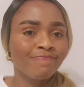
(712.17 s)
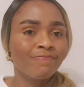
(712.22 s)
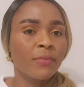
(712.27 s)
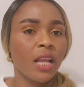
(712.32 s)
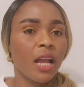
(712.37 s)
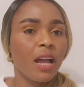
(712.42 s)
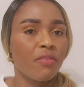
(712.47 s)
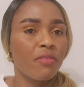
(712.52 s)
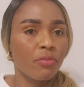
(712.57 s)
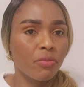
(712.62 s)

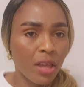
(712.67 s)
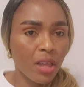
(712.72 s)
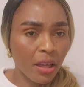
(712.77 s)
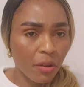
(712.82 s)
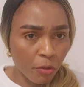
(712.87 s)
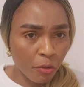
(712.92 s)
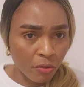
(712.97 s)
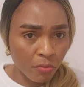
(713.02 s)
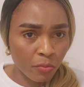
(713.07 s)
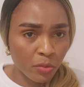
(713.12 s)
After
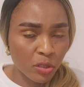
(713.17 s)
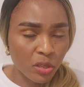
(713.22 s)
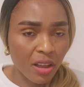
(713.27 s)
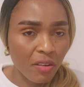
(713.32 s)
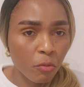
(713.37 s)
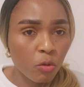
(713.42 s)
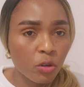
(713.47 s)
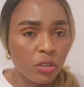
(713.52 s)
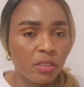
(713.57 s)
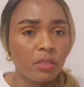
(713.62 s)
you must have
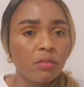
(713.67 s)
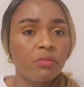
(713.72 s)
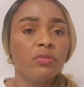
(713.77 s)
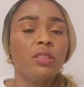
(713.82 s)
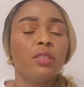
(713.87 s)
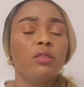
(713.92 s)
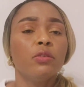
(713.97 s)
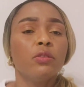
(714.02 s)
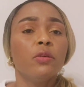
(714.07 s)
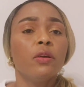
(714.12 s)
watched the
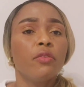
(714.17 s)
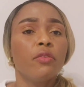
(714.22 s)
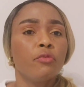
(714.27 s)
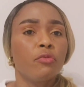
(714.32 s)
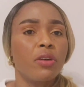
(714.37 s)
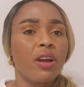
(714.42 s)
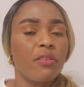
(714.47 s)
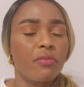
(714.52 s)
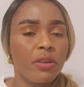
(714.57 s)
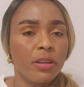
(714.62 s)
video, if
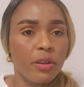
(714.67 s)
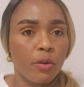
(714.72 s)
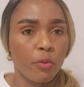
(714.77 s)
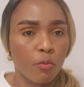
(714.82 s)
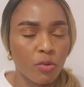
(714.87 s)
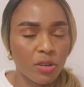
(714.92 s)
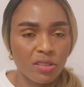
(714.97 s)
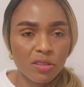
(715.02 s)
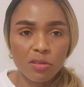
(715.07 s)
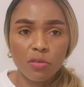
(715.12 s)
you have any
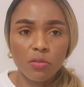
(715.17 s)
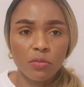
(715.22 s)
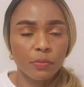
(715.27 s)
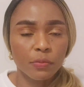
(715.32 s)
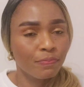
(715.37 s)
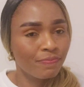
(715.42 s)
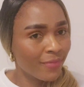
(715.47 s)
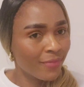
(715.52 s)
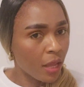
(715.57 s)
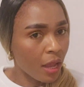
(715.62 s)
question,
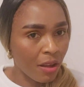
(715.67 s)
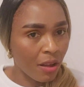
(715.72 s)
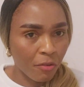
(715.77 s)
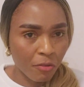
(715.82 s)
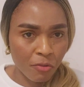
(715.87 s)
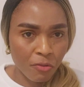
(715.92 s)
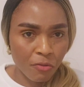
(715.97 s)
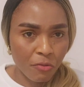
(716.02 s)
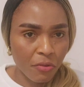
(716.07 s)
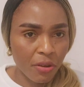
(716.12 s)
I'm
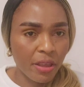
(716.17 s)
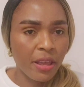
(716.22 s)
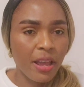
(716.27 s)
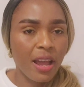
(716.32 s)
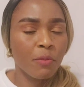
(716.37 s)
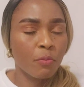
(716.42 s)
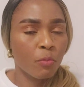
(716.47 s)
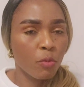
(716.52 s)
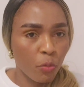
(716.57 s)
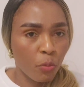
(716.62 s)
free
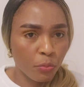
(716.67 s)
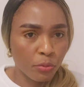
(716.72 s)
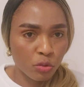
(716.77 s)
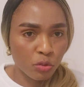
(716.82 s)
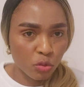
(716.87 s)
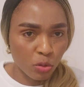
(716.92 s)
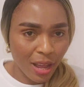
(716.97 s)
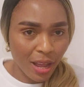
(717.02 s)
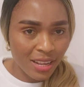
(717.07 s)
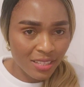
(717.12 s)
and open
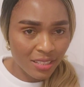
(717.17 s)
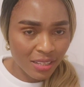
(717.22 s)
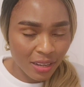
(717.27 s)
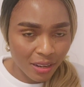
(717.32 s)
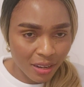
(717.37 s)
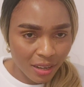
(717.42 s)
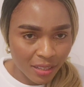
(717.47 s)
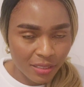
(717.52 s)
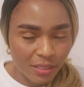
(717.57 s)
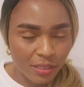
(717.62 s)
to answer
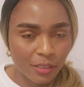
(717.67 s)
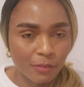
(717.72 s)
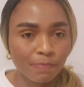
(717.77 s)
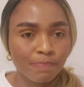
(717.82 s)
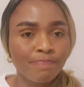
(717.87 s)
that.